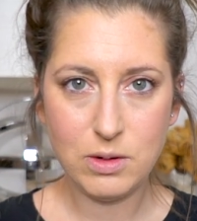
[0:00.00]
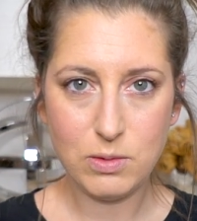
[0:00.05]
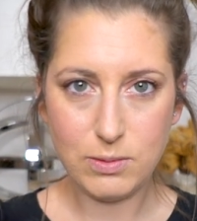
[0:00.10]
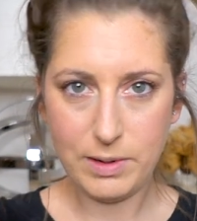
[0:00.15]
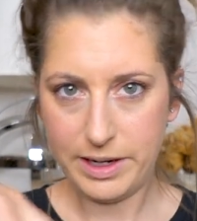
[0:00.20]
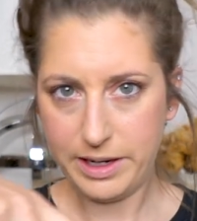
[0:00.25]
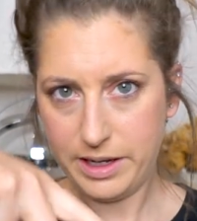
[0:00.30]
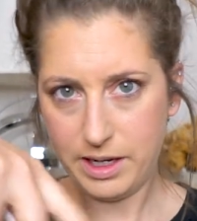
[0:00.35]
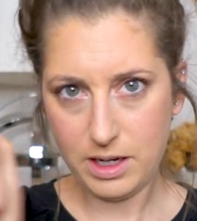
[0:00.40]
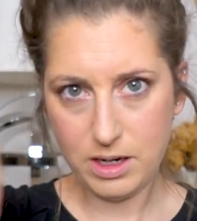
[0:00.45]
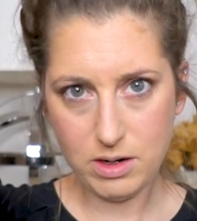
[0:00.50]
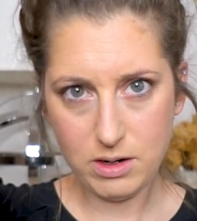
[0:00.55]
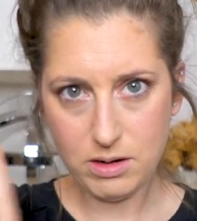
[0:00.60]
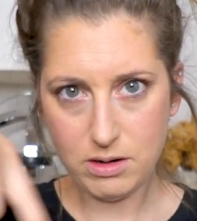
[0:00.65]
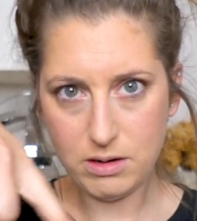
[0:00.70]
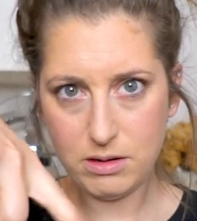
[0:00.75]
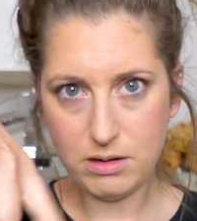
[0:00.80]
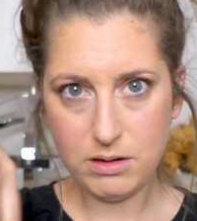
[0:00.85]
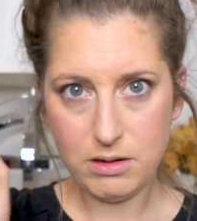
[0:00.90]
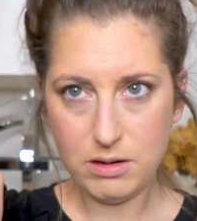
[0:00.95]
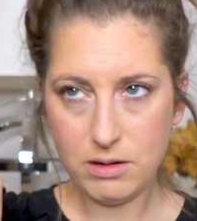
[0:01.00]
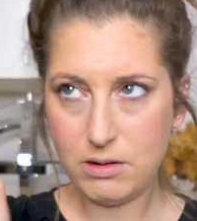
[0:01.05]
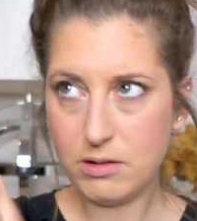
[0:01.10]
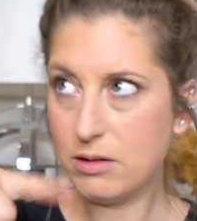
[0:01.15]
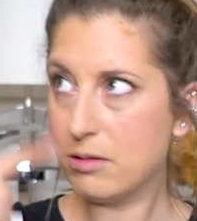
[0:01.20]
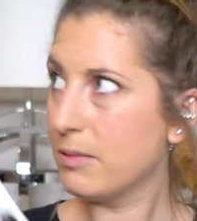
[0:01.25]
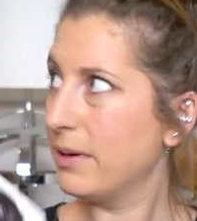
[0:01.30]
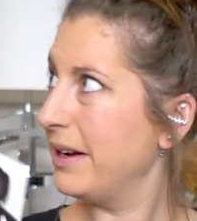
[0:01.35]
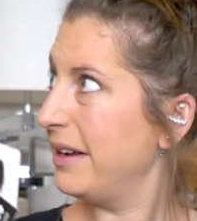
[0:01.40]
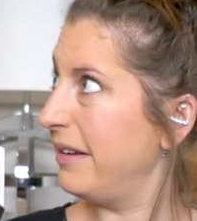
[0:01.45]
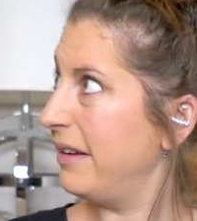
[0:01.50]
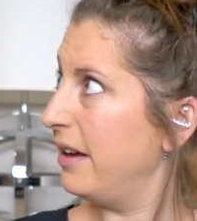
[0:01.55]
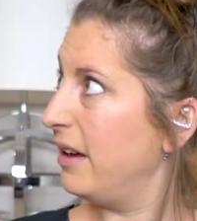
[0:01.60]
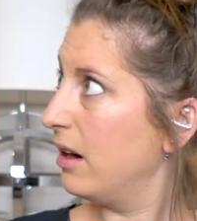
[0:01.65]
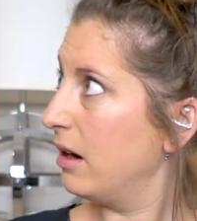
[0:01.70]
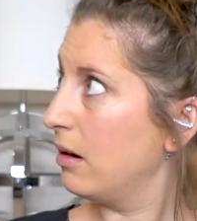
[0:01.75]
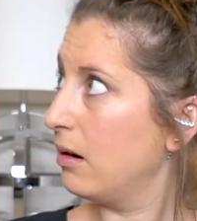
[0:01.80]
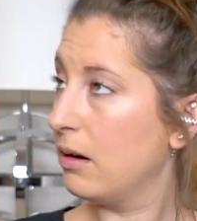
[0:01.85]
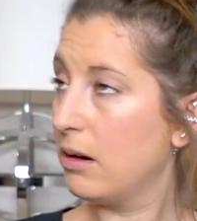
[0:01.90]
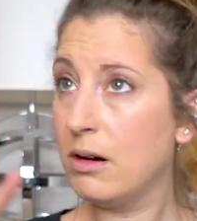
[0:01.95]
right here
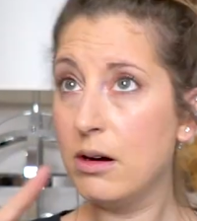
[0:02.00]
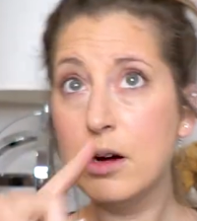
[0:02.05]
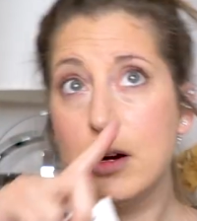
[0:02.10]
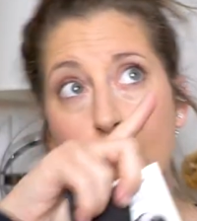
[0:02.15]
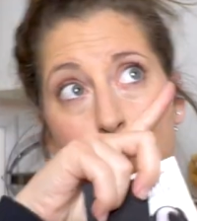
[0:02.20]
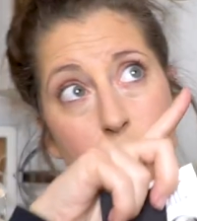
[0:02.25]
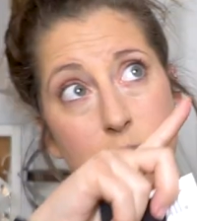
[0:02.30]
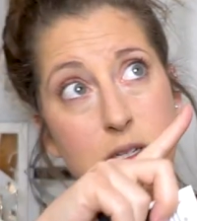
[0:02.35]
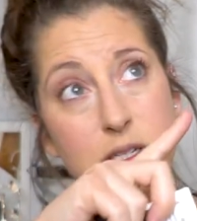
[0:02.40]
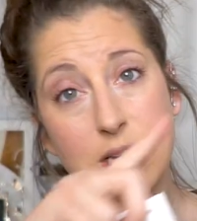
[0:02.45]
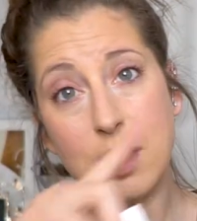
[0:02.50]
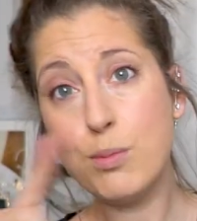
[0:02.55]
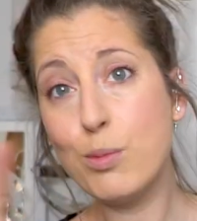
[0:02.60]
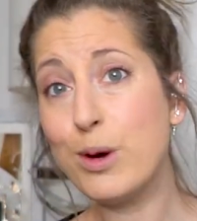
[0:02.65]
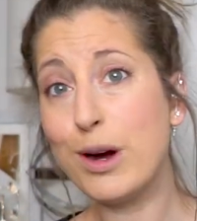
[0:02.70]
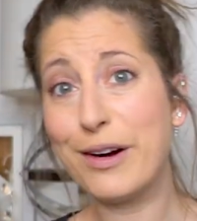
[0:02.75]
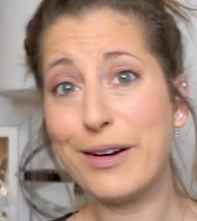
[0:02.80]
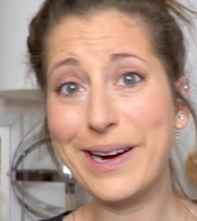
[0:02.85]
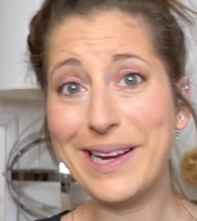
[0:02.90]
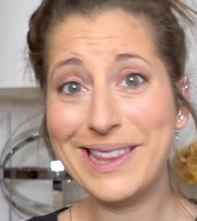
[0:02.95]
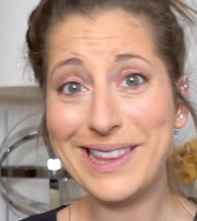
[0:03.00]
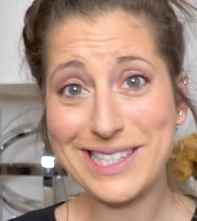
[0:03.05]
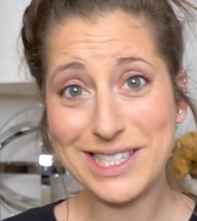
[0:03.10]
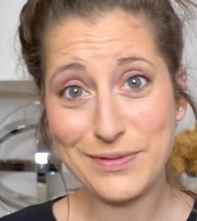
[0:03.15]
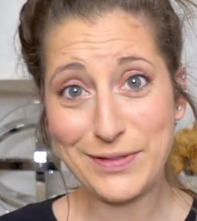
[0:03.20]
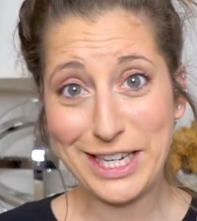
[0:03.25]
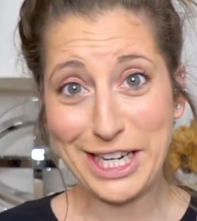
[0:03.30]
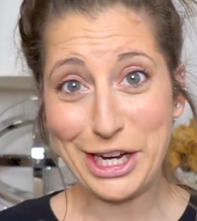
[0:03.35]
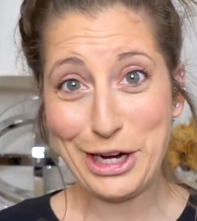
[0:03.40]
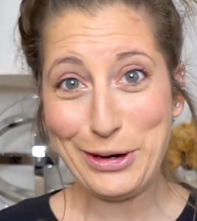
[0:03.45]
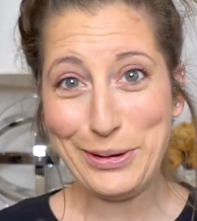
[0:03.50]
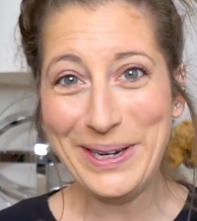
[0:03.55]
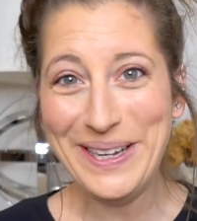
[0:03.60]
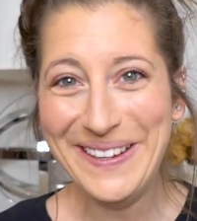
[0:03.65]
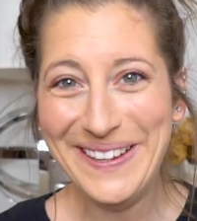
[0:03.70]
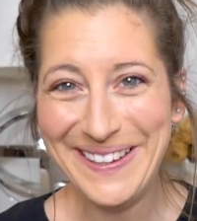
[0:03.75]
or somewhere in this video.